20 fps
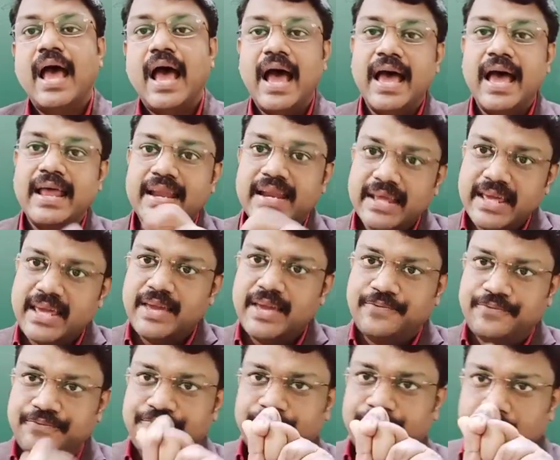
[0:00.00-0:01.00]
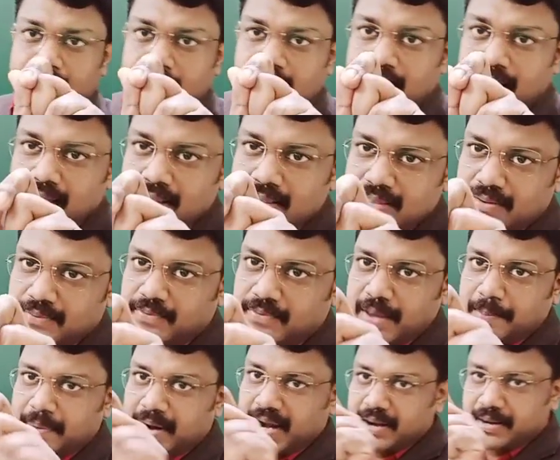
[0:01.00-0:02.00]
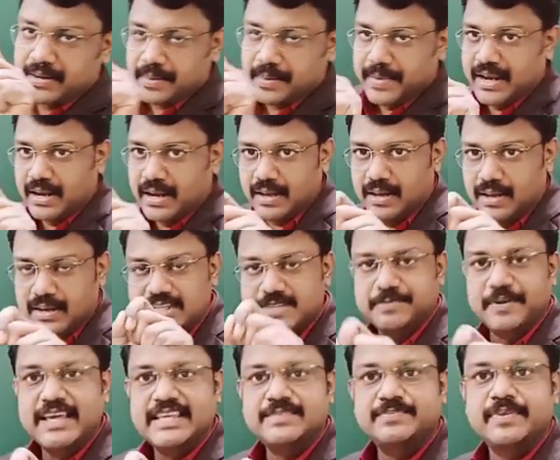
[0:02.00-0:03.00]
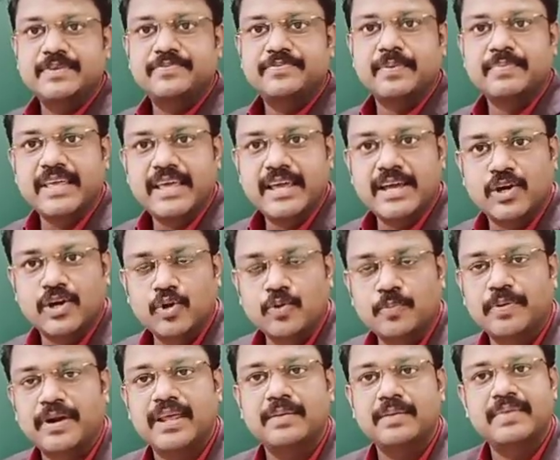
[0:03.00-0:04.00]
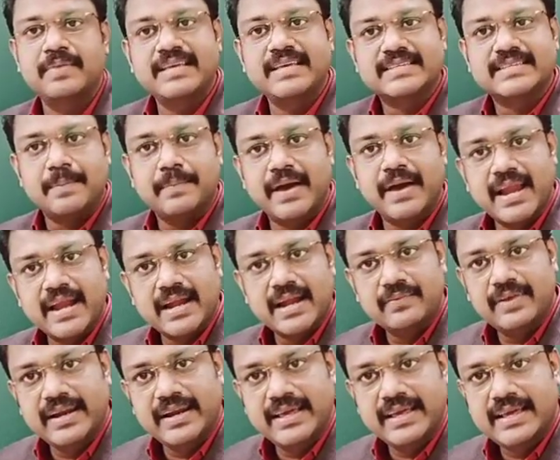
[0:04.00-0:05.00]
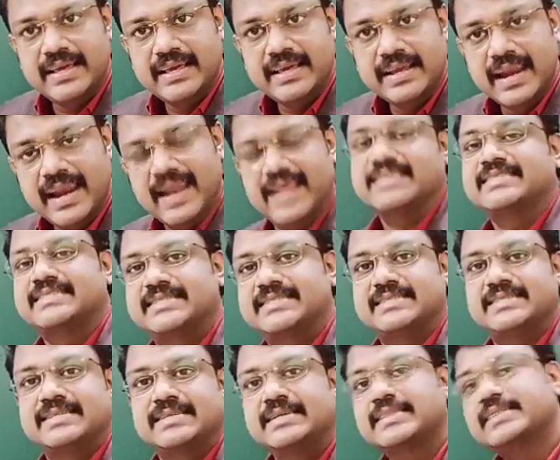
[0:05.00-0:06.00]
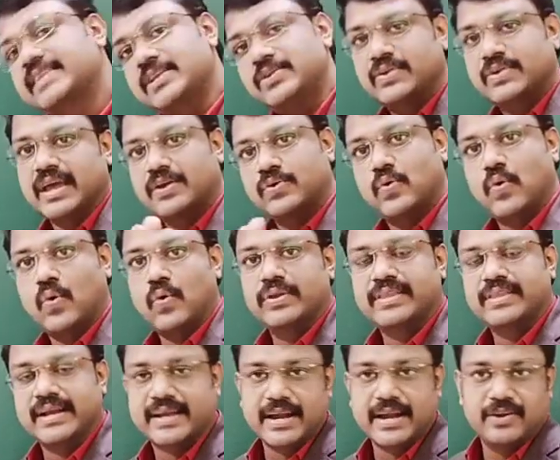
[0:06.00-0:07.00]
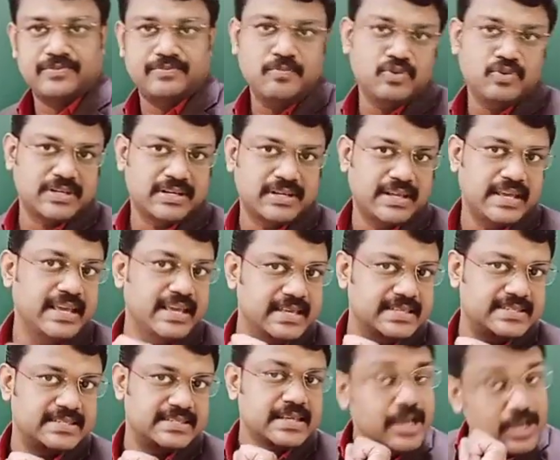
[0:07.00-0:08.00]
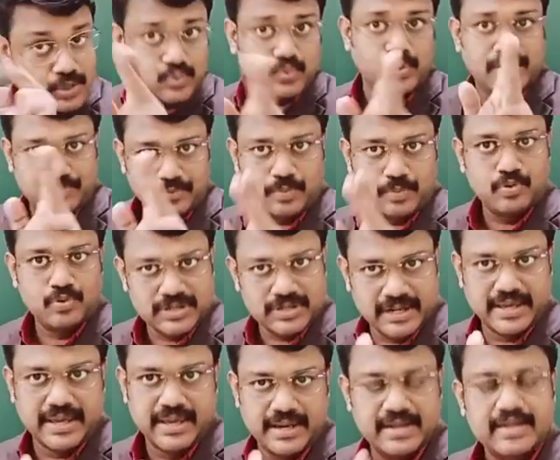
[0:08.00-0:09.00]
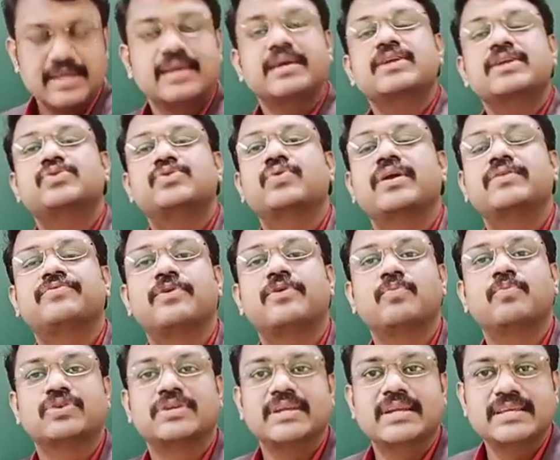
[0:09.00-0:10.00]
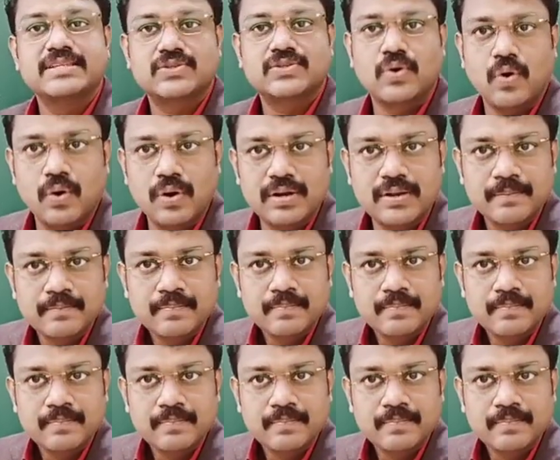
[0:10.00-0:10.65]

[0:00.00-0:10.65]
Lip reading: and if the displacement from the equilibrium is comparatively less, then you can call that kind of motion is to and fro motion again. To and fro motion is called